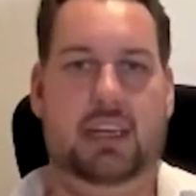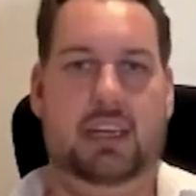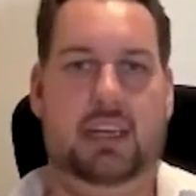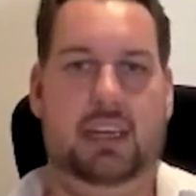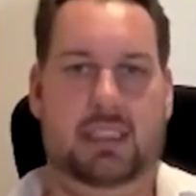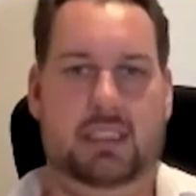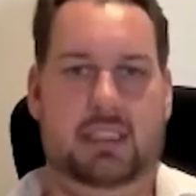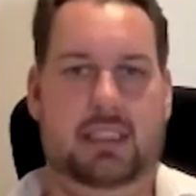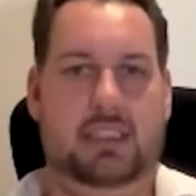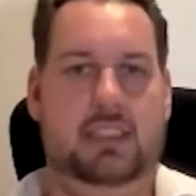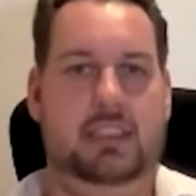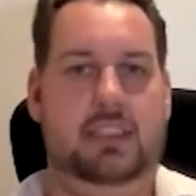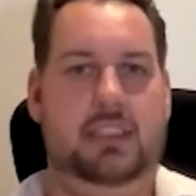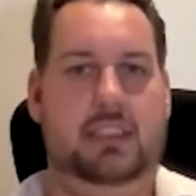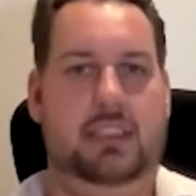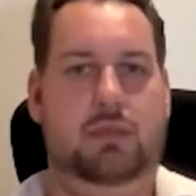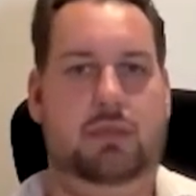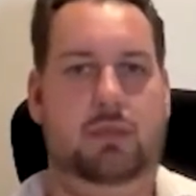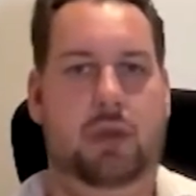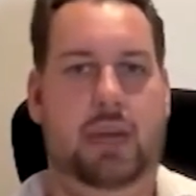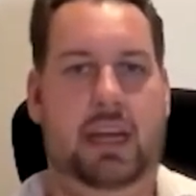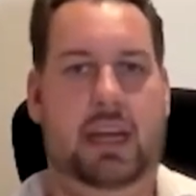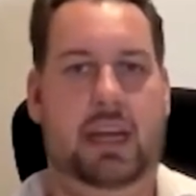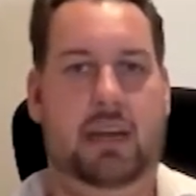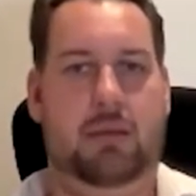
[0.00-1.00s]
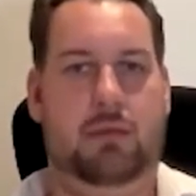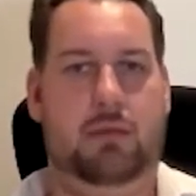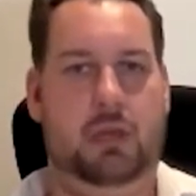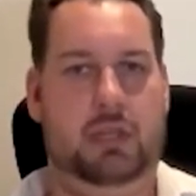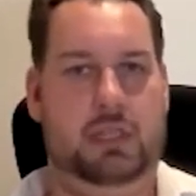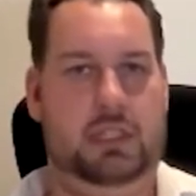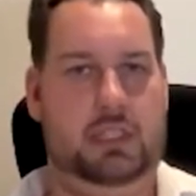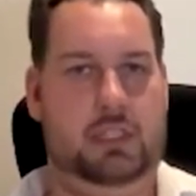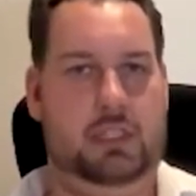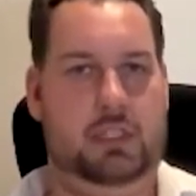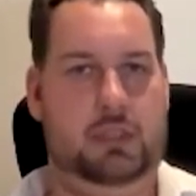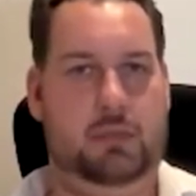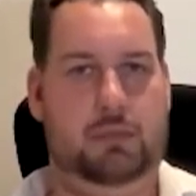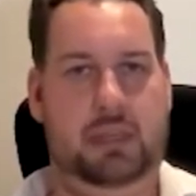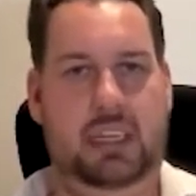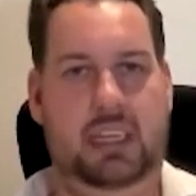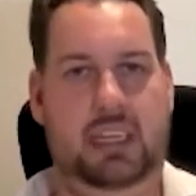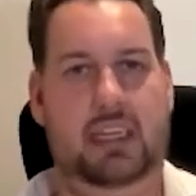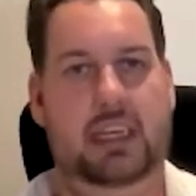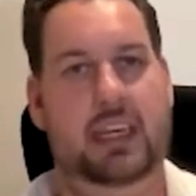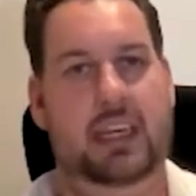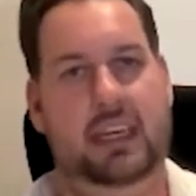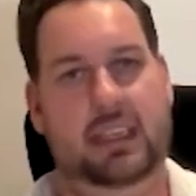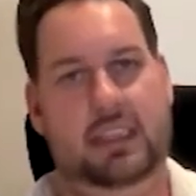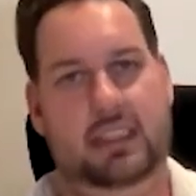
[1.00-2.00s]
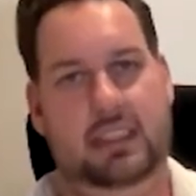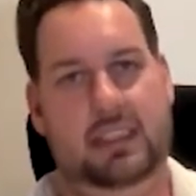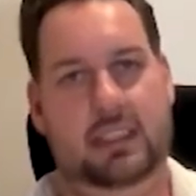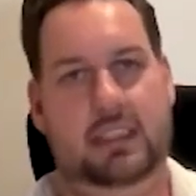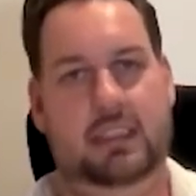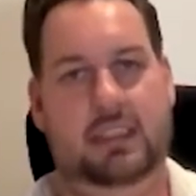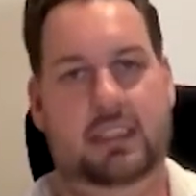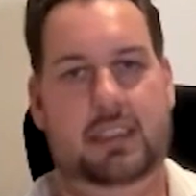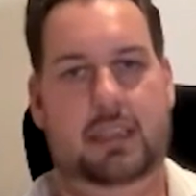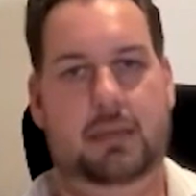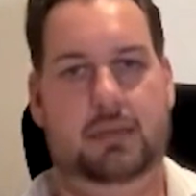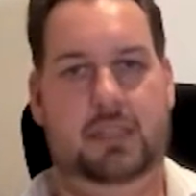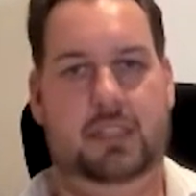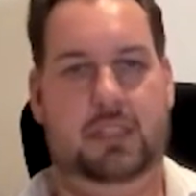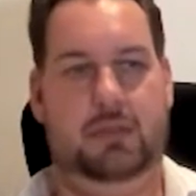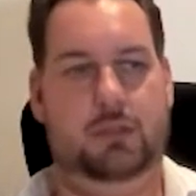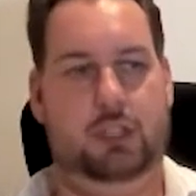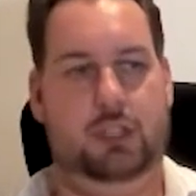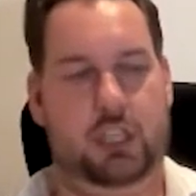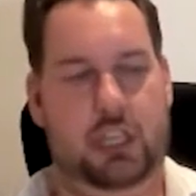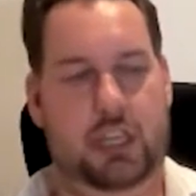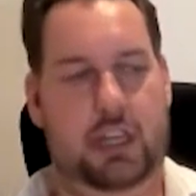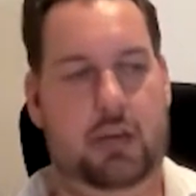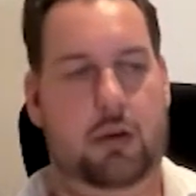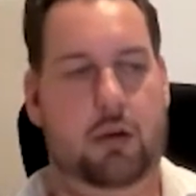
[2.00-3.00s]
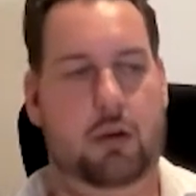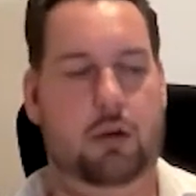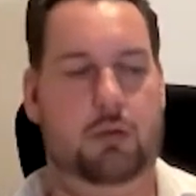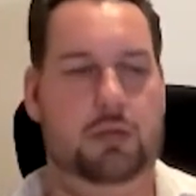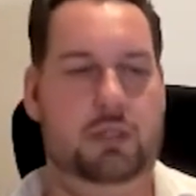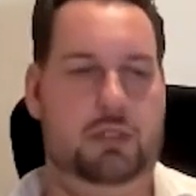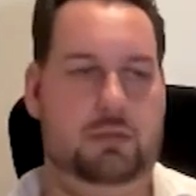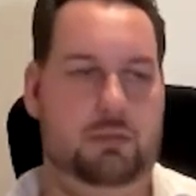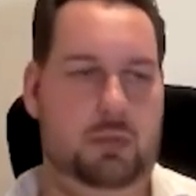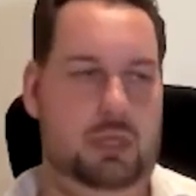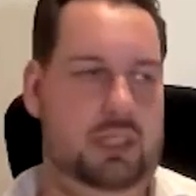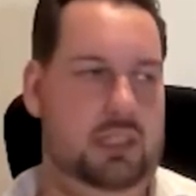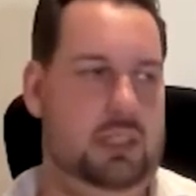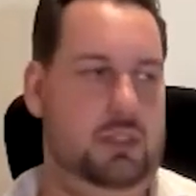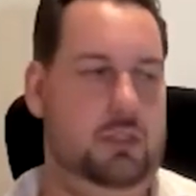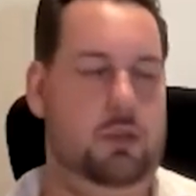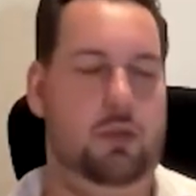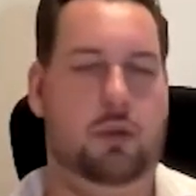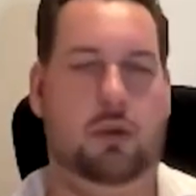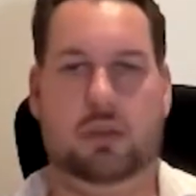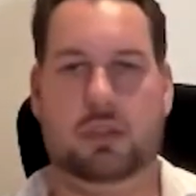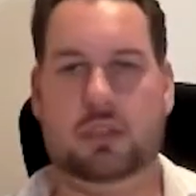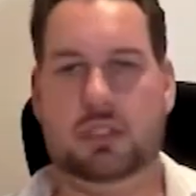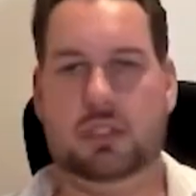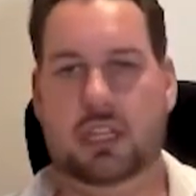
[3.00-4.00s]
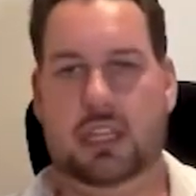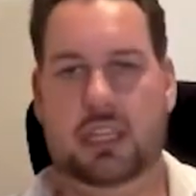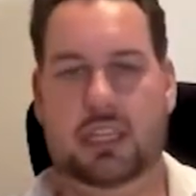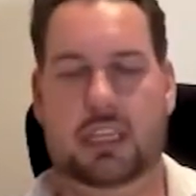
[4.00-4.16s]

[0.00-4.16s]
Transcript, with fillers: And this is the way I want it to be. And this is something which I always will endorse,